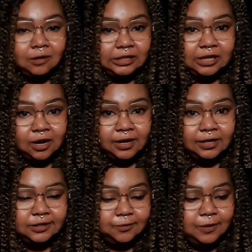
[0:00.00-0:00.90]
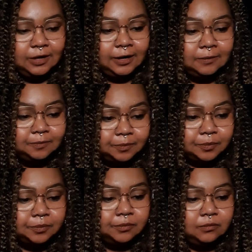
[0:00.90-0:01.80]
target sweeter.
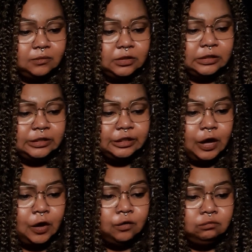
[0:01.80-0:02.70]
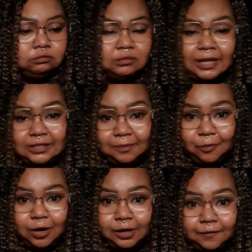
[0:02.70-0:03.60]
So that's the
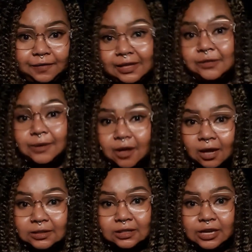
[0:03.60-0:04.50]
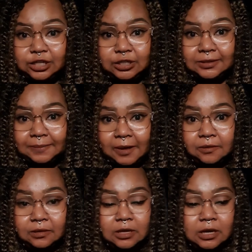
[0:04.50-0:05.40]
point of this reconciliation
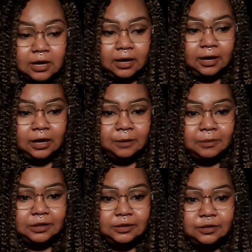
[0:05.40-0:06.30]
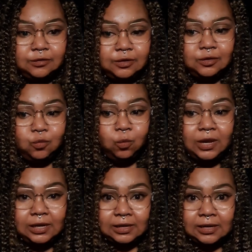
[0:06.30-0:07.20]
spell. It's to
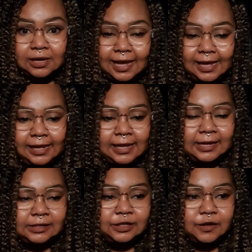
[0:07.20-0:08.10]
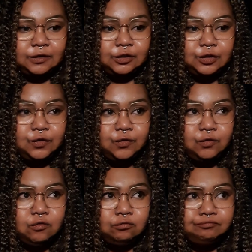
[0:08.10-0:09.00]
sweeten and to